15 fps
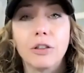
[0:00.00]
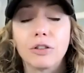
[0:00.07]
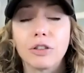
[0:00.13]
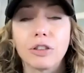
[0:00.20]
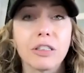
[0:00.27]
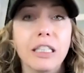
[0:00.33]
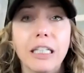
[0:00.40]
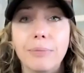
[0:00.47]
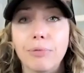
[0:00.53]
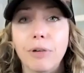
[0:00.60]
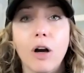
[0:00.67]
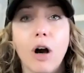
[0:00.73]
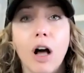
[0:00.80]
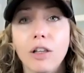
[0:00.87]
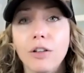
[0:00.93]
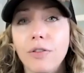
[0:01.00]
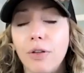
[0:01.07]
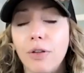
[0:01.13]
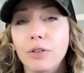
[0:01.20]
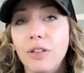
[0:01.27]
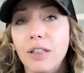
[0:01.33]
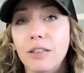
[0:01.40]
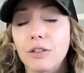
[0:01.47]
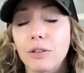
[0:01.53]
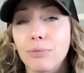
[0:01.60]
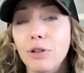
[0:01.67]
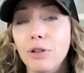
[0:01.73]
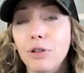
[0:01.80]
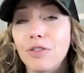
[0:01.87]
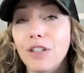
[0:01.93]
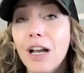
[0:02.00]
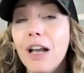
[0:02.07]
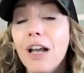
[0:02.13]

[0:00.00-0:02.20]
your sleep, right? All of those things improved.